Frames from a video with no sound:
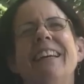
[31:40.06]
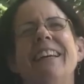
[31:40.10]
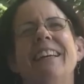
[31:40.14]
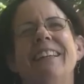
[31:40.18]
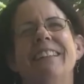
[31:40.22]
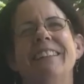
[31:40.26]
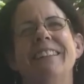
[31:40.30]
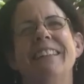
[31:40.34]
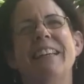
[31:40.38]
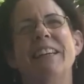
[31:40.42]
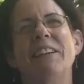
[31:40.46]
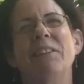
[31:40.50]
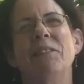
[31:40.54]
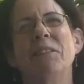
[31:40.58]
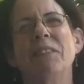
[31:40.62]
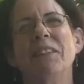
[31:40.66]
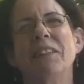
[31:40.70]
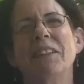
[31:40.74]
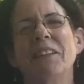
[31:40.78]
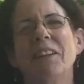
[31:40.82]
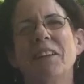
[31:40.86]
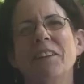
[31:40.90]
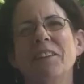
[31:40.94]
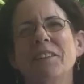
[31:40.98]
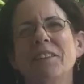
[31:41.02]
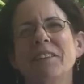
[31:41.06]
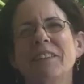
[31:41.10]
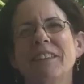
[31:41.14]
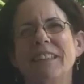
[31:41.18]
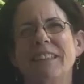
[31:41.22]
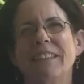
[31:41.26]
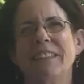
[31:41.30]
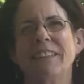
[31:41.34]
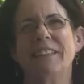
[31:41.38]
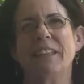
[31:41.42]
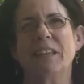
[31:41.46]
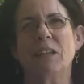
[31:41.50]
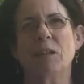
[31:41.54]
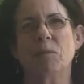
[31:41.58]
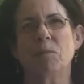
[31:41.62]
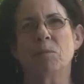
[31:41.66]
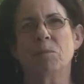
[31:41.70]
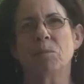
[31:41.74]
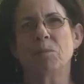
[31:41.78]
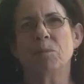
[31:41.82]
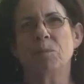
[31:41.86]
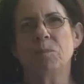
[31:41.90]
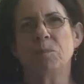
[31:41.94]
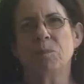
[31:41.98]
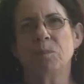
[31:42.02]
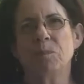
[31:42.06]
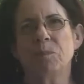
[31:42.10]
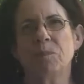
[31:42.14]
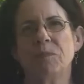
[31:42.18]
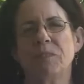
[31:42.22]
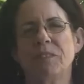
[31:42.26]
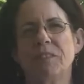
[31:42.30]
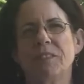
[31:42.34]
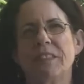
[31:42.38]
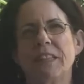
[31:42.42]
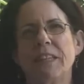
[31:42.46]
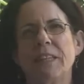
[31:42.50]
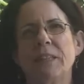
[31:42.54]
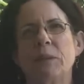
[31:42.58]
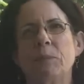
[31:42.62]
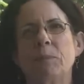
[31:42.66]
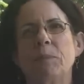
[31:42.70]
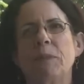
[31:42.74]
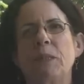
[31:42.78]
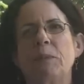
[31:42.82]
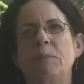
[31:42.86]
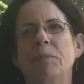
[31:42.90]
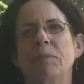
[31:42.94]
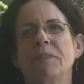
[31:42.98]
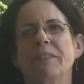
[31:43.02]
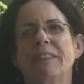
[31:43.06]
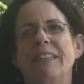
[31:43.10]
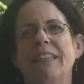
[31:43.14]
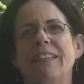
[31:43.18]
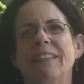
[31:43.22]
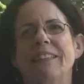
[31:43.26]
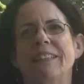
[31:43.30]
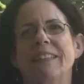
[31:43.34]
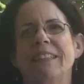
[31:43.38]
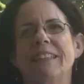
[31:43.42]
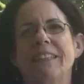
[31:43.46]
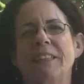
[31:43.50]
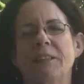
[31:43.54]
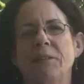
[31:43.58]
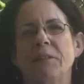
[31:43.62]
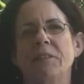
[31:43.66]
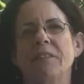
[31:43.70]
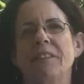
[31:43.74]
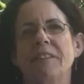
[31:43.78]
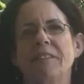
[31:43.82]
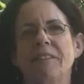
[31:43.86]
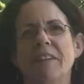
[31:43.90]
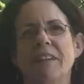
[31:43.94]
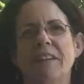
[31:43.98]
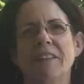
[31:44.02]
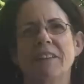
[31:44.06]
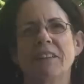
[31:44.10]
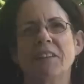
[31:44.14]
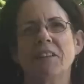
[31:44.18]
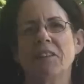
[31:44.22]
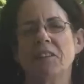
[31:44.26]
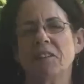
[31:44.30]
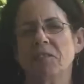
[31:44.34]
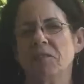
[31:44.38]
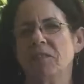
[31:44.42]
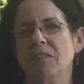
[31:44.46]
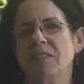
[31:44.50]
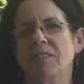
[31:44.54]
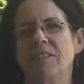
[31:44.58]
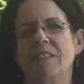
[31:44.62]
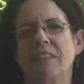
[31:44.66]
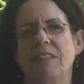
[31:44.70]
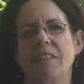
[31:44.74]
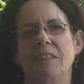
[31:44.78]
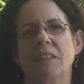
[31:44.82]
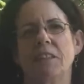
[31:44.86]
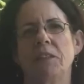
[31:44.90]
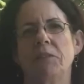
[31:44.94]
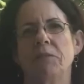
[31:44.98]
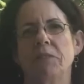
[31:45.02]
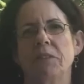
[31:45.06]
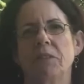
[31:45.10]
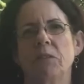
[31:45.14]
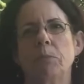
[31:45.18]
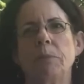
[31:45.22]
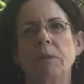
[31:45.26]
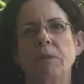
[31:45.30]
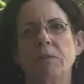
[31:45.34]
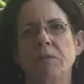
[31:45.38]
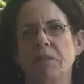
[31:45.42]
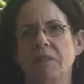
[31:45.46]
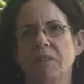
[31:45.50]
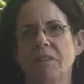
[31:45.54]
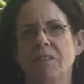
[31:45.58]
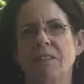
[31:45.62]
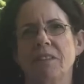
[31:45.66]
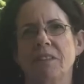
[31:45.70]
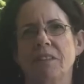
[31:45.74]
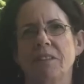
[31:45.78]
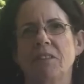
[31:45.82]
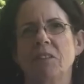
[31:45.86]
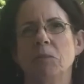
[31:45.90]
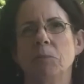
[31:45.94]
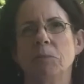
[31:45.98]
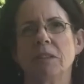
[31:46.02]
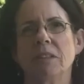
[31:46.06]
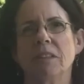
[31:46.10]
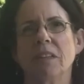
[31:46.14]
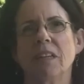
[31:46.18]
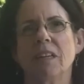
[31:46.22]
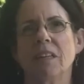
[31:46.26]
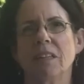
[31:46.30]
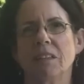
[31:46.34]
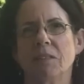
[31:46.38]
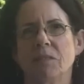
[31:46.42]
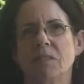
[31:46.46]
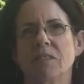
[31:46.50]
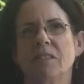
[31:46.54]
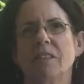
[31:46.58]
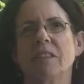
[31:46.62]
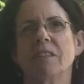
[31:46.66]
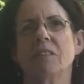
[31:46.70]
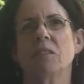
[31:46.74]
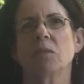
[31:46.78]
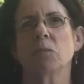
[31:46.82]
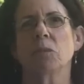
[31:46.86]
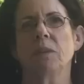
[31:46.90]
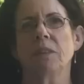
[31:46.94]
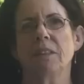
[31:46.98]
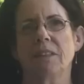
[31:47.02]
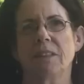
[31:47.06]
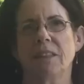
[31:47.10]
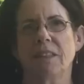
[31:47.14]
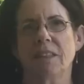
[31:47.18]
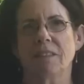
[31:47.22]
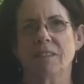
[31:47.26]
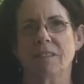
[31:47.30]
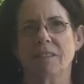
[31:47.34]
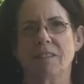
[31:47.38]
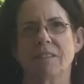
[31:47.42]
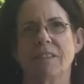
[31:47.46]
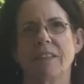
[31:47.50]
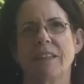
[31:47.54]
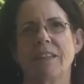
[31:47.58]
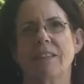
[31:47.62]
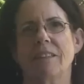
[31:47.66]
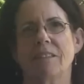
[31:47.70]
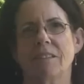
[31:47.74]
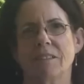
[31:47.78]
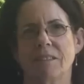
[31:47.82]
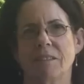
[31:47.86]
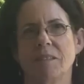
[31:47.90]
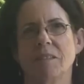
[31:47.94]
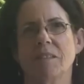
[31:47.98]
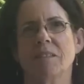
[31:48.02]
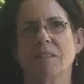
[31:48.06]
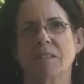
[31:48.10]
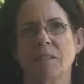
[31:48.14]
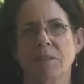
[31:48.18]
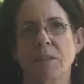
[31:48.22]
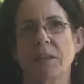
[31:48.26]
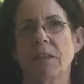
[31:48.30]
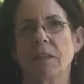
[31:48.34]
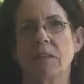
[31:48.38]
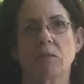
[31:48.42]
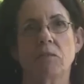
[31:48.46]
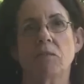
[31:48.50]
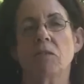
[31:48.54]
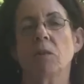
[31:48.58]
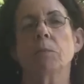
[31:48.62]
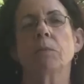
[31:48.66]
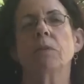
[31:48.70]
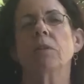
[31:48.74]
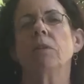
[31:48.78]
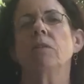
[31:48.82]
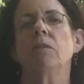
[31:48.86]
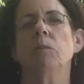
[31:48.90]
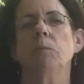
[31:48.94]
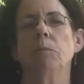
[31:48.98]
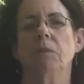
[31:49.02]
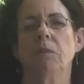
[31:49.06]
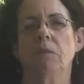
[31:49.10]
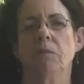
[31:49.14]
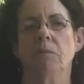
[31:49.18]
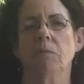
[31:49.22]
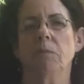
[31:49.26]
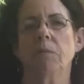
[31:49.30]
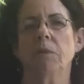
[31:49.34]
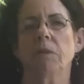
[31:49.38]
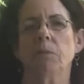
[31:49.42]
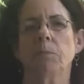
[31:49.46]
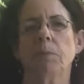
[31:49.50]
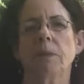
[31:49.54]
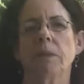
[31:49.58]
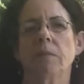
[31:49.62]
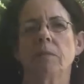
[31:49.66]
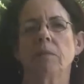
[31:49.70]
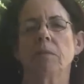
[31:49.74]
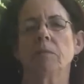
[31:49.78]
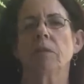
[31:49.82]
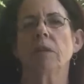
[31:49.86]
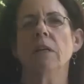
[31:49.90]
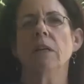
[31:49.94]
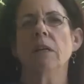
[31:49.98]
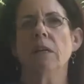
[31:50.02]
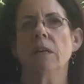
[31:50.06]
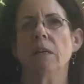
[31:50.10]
Yeah. Well, a lot of the Zeta people down here, and there are a lot of us down here experiencing human lives so that we can understand things from a human perspective.